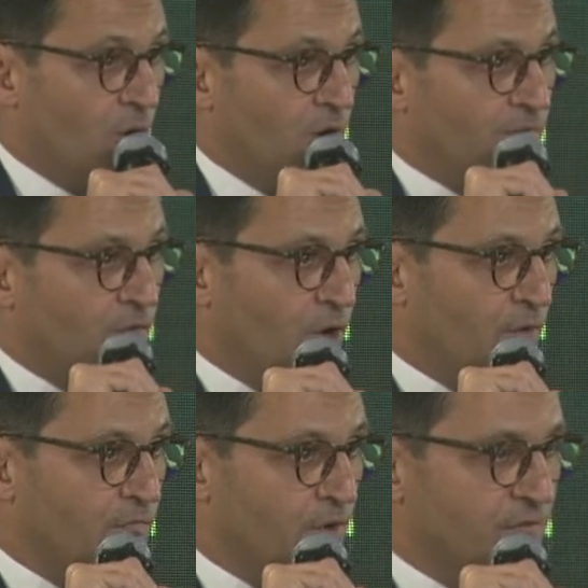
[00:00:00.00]

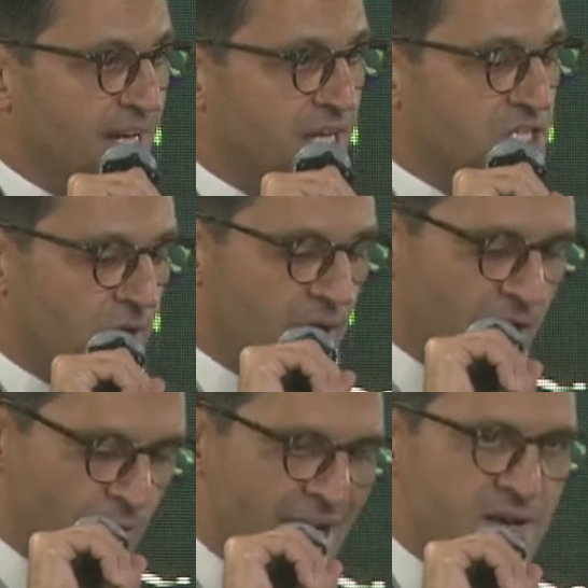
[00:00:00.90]
of nature are
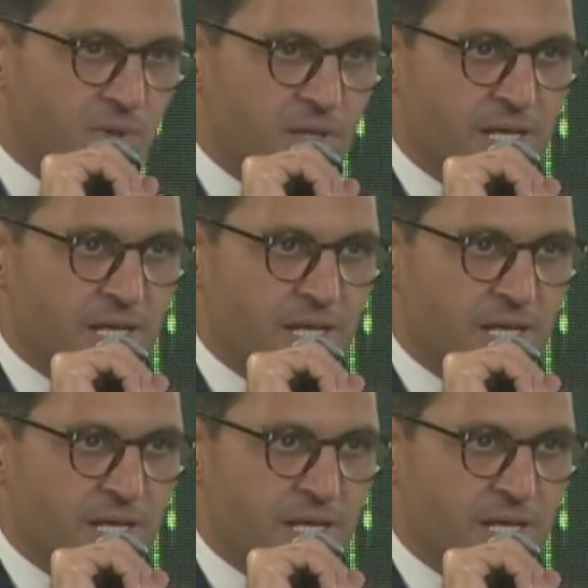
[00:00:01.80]
incredible.